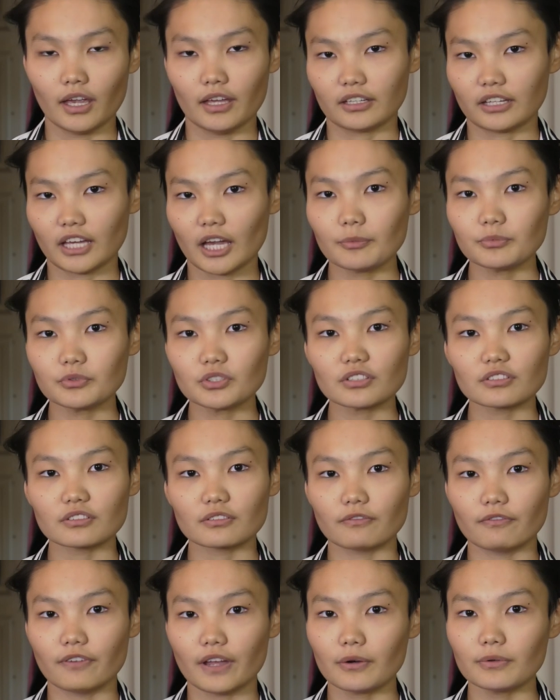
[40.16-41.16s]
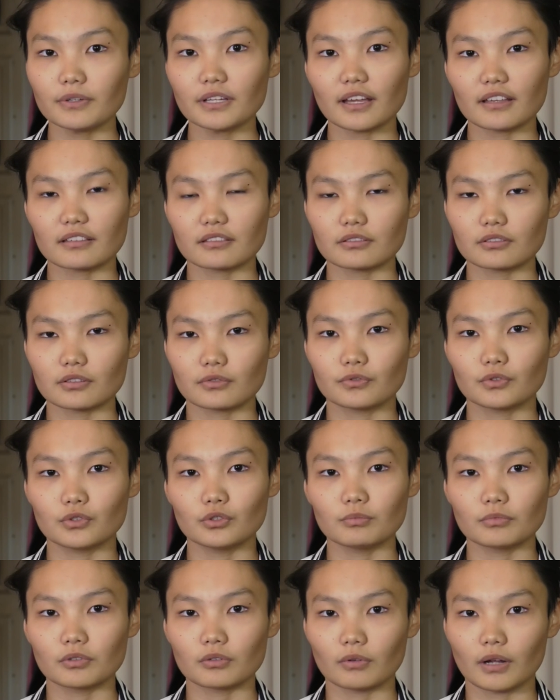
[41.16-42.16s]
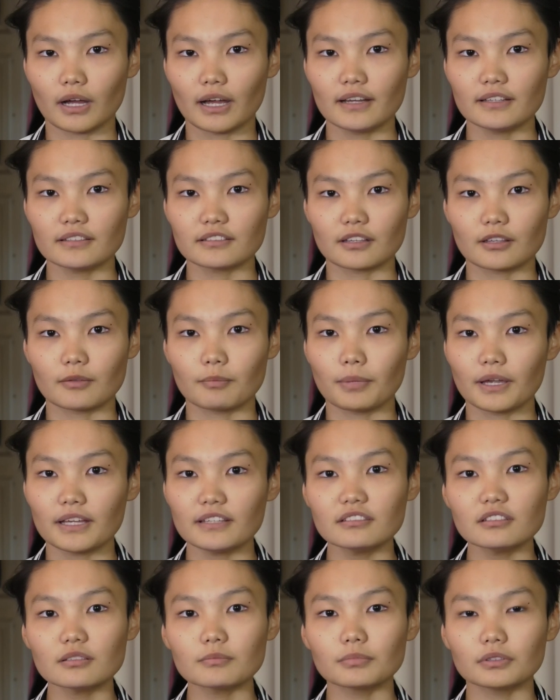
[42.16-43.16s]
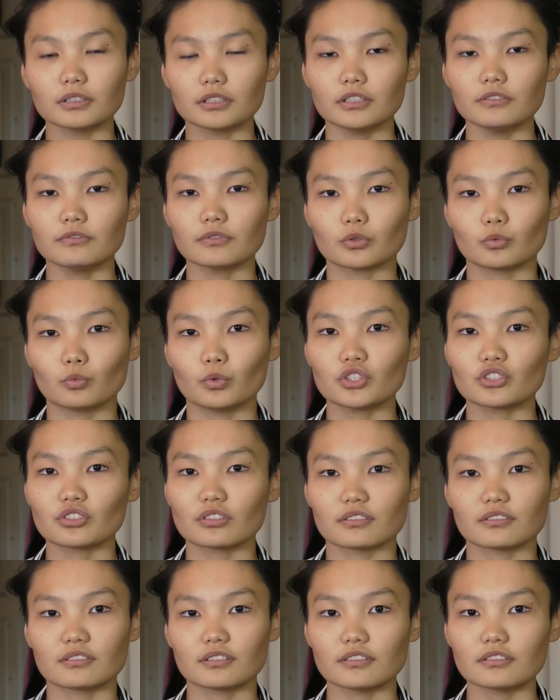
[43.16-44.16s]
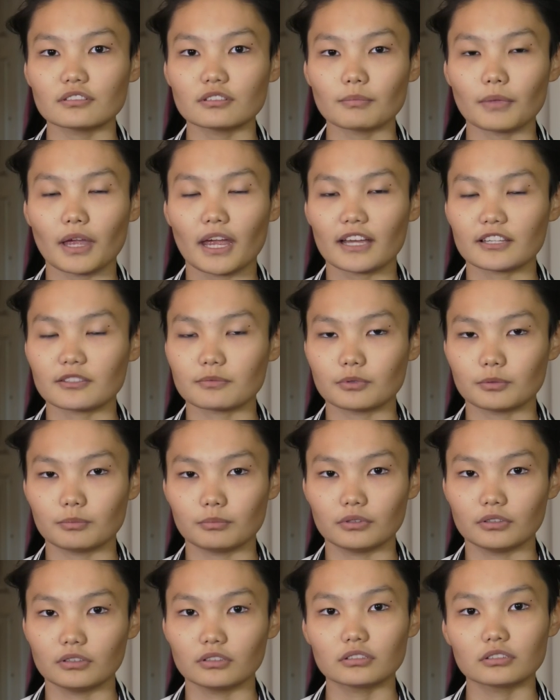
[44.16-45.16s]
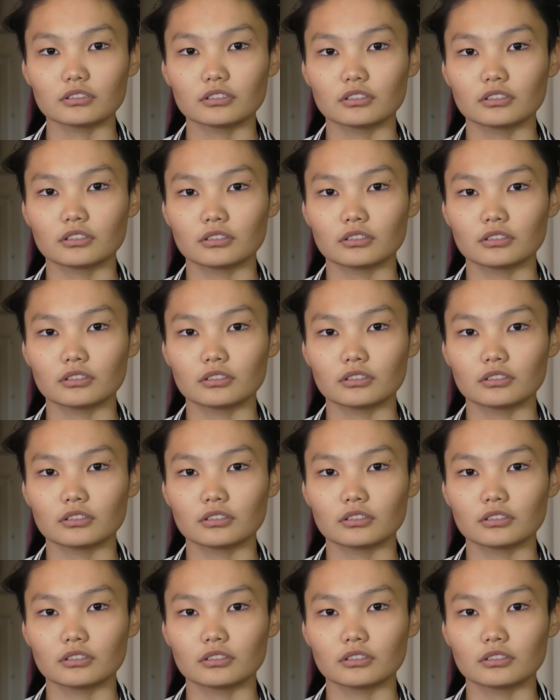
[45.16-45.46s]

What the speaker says: It captures the very essence of human rights and the basic belief on which the system has been built.